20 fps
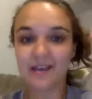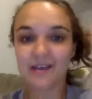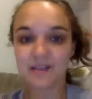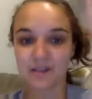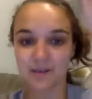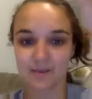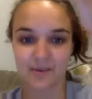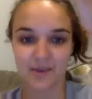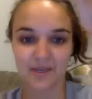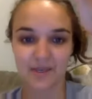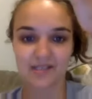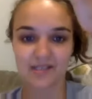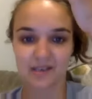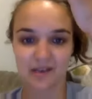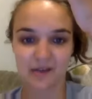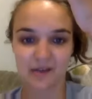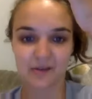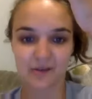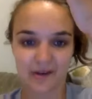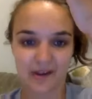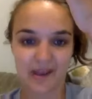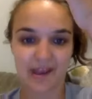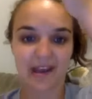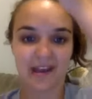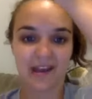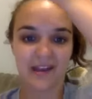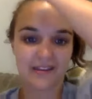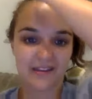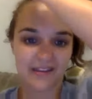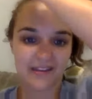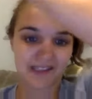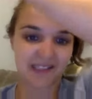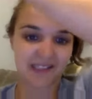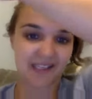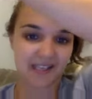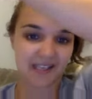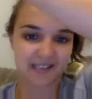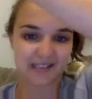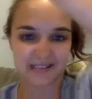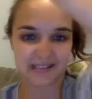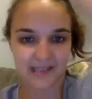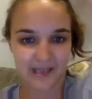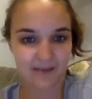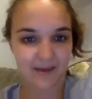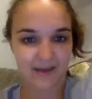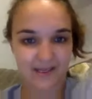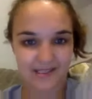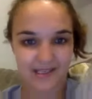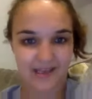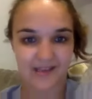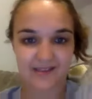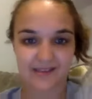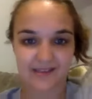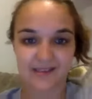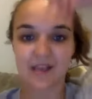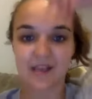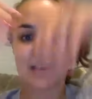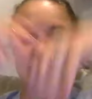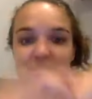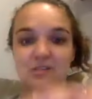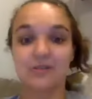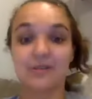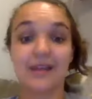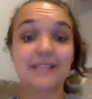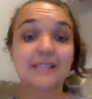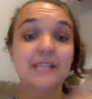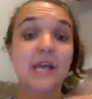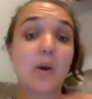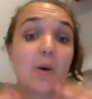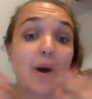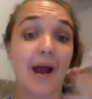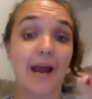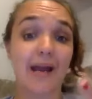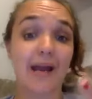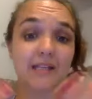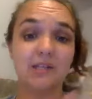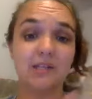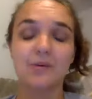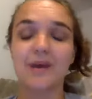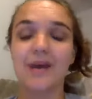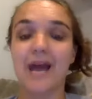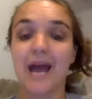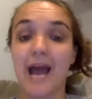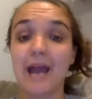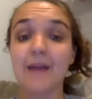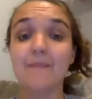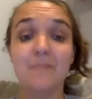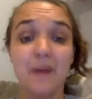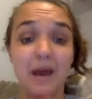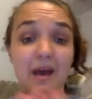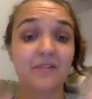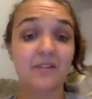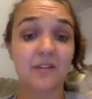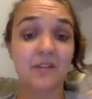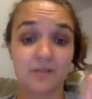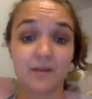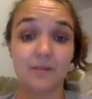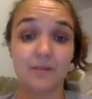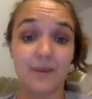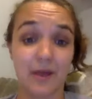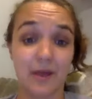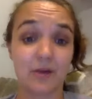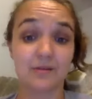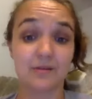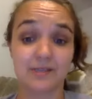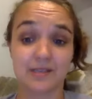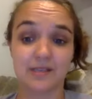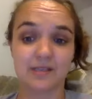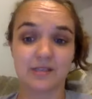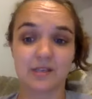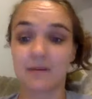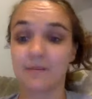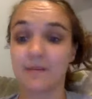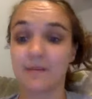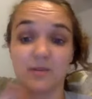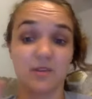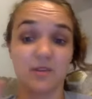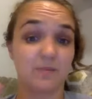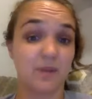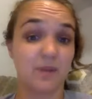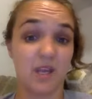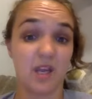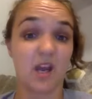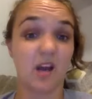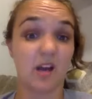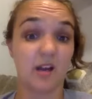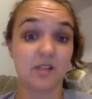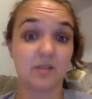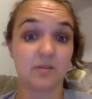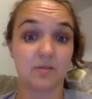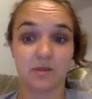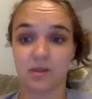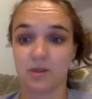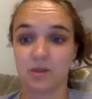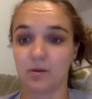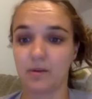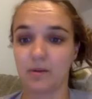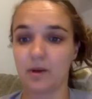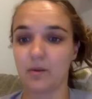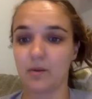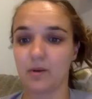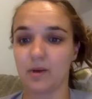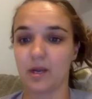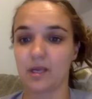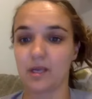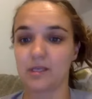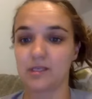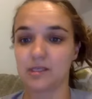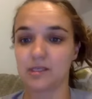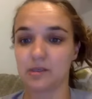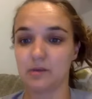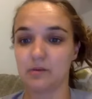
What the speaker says: the B's another day, the C's. Does that make sense? So that's how I do it. I bet there's a better system. I'm just being honest with you about what I do.